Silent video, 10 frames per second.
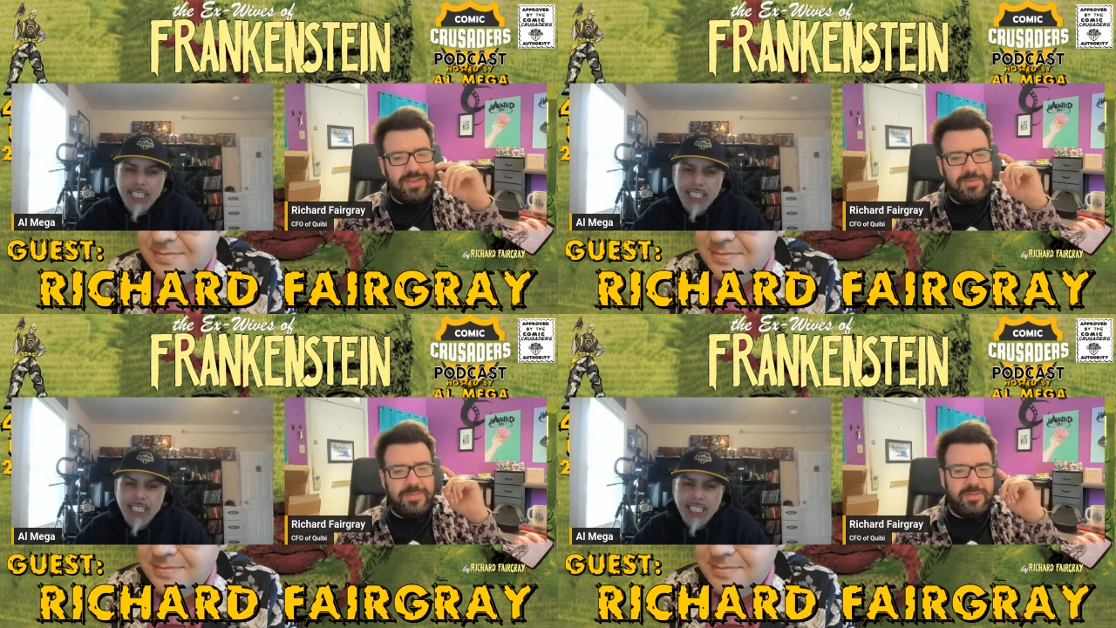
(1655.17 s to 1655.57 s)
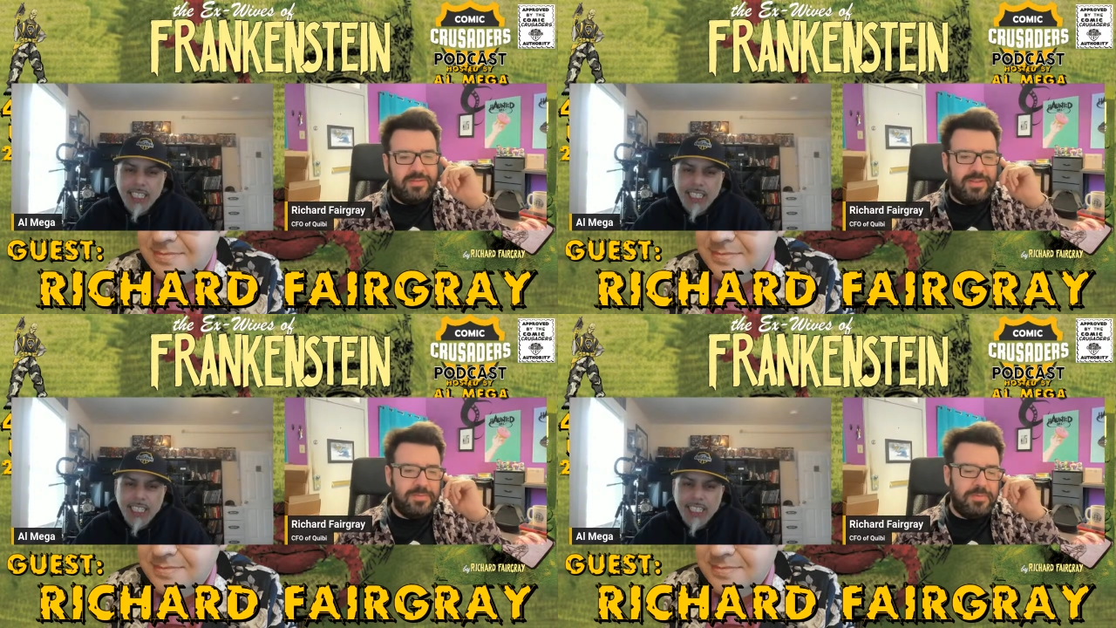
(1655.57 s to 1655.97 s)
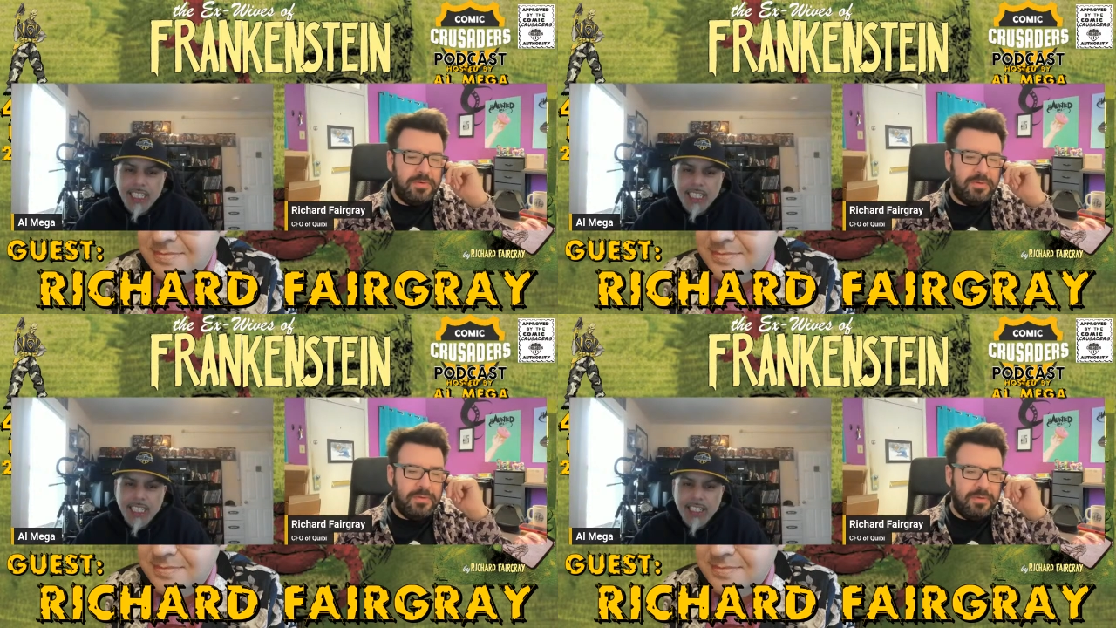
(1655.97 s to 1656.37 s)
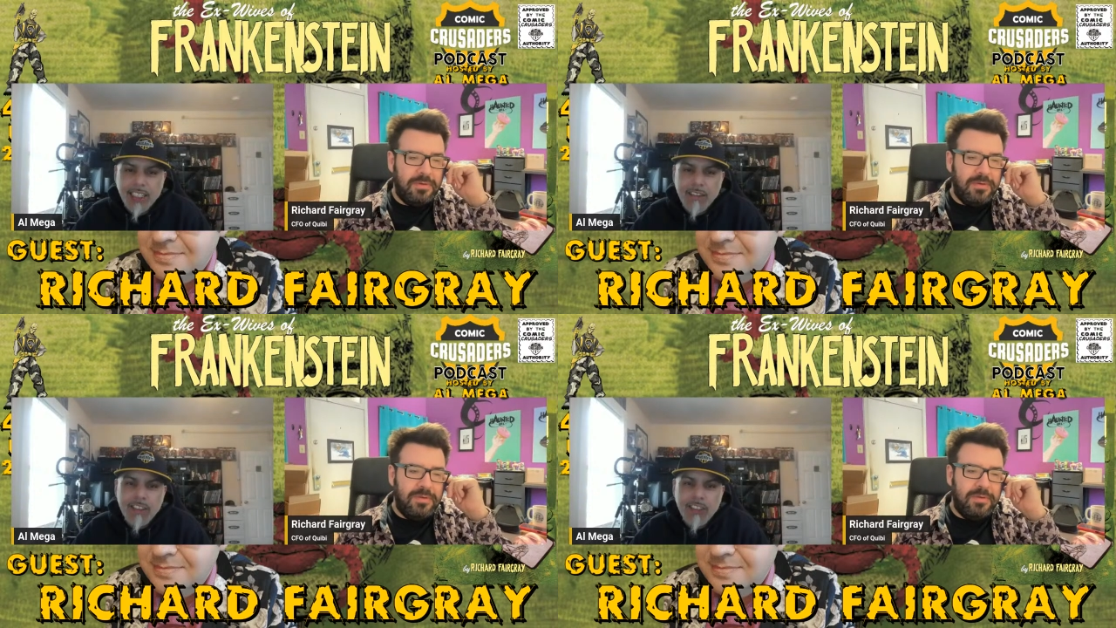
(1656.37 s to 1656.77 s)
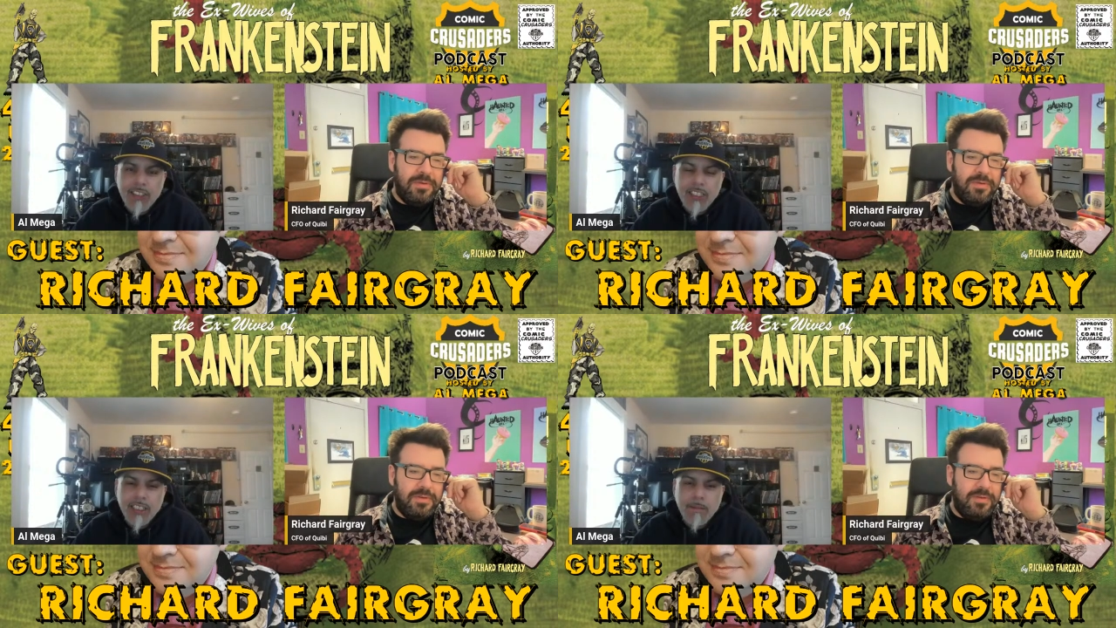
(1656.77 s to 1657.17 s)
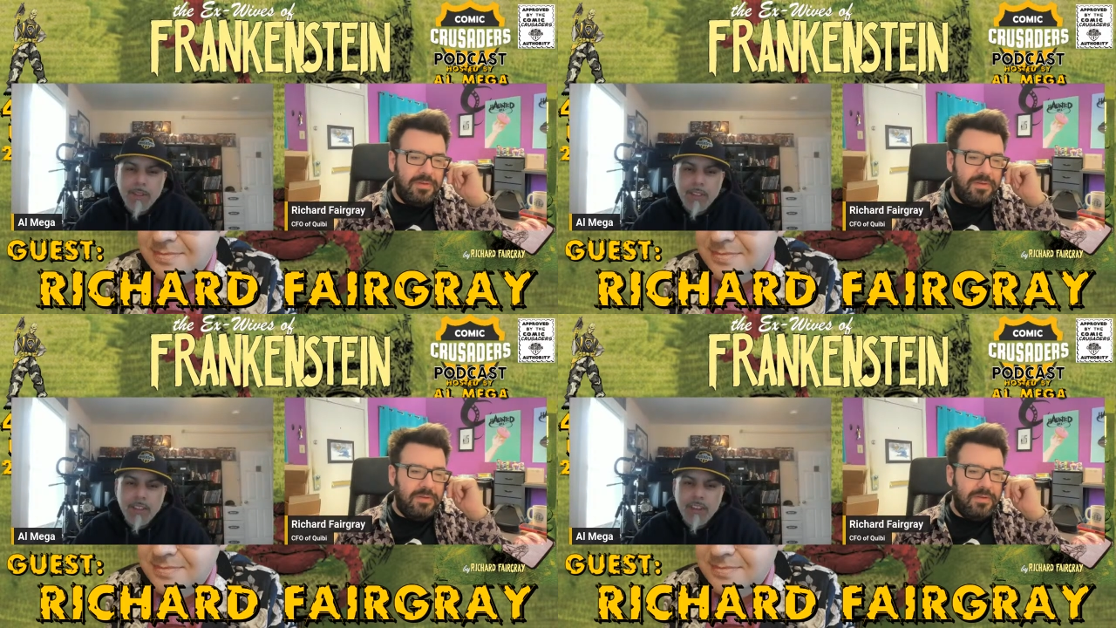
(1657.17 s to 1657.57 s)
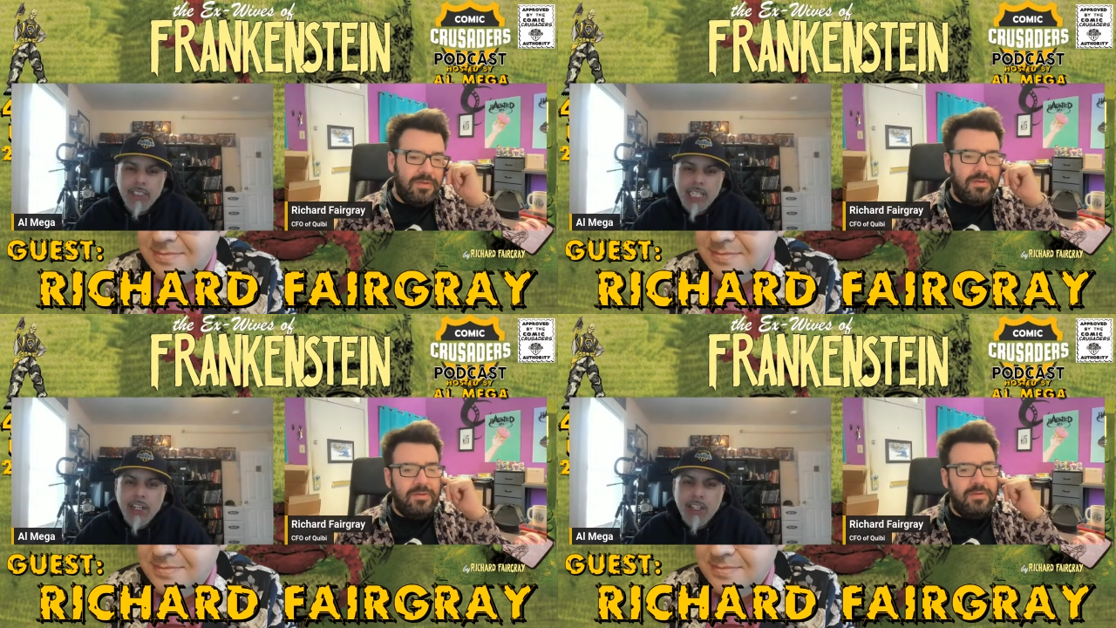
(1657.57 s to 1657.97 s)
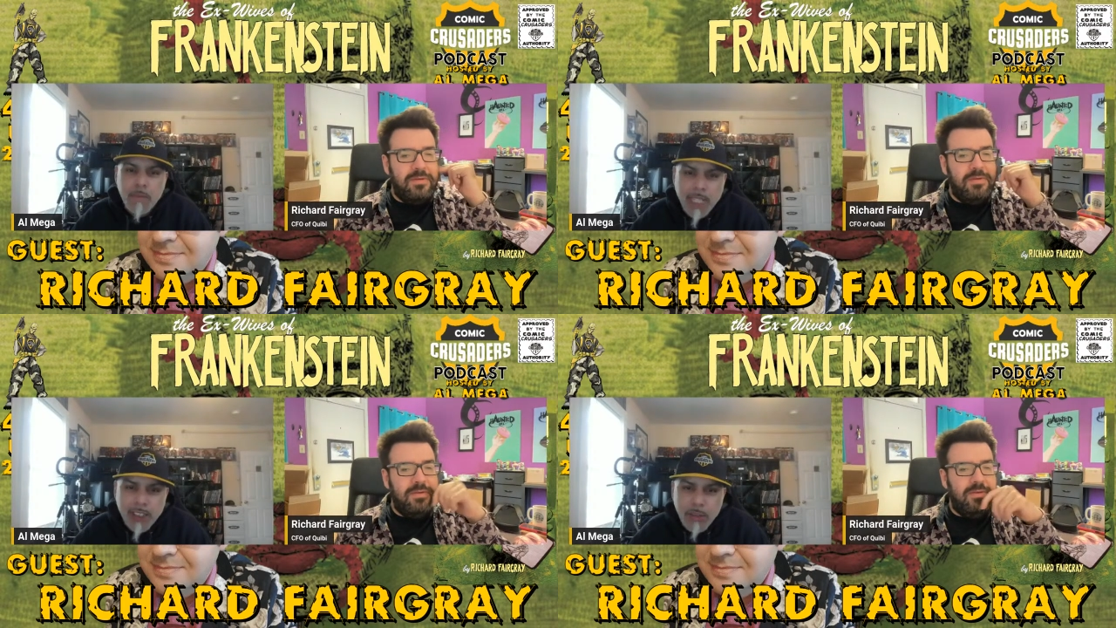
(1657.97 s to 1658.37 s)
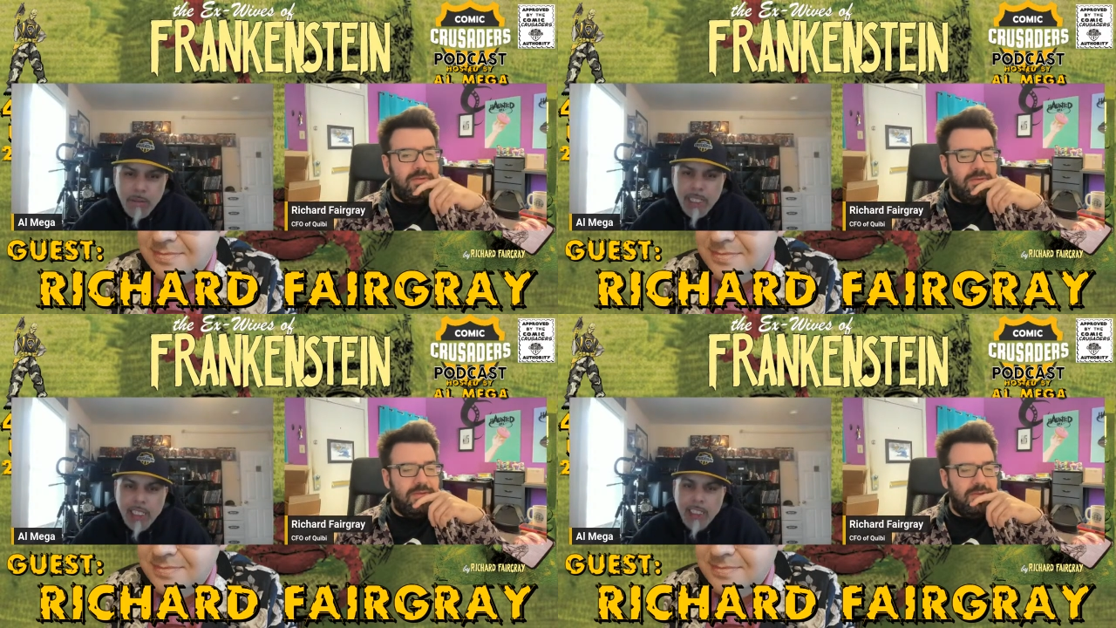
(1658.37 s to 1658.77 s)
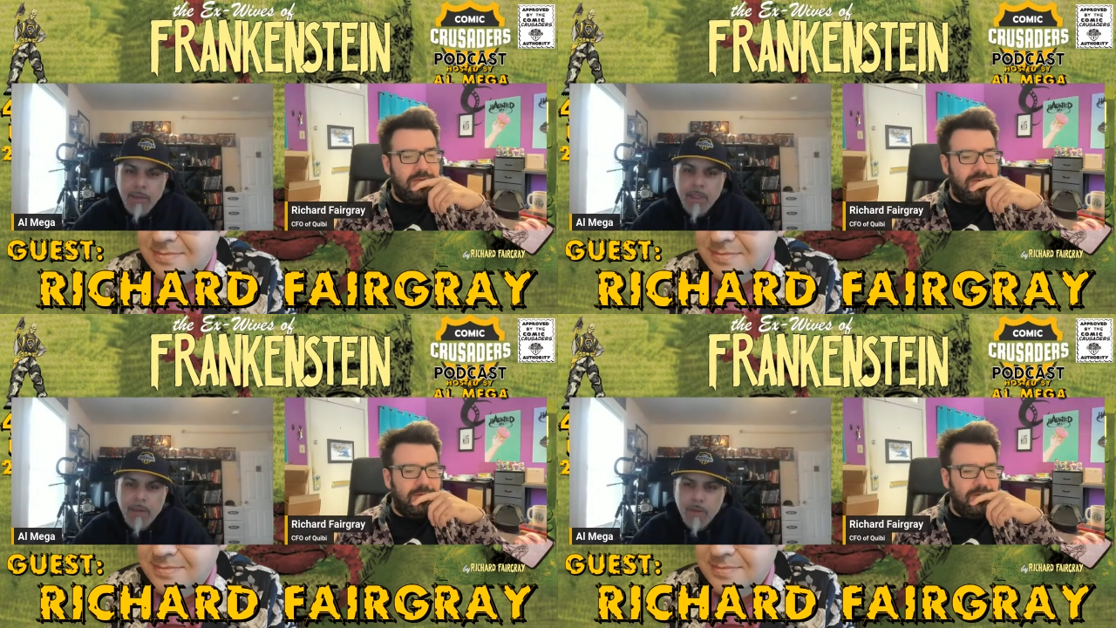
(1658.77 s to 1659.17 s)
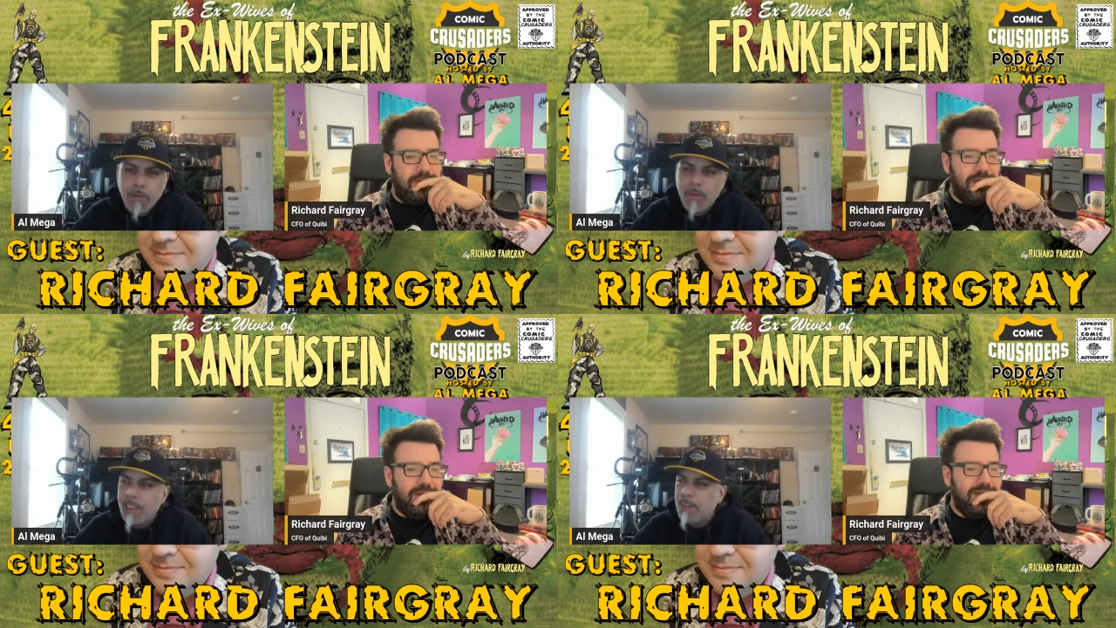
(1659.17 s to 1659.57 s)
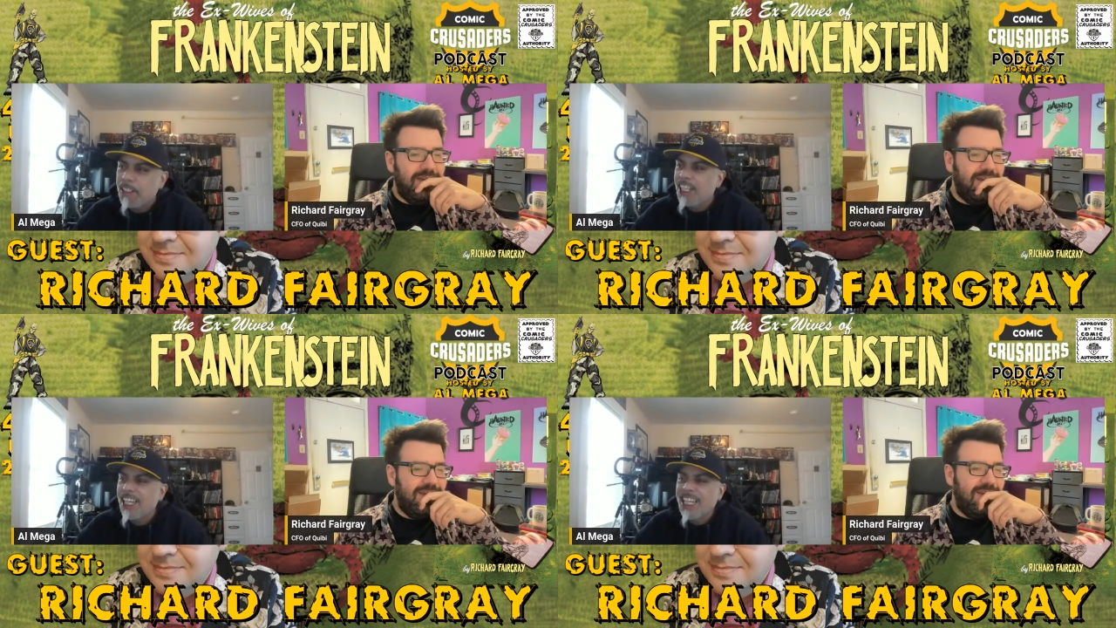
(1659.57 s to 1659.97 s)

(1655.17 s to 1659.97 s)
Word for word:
Speaker 1: him in his sleep.
Speaker 2: Holy shit, bro. You're scaring me. I shouldn't be cleaning my room then.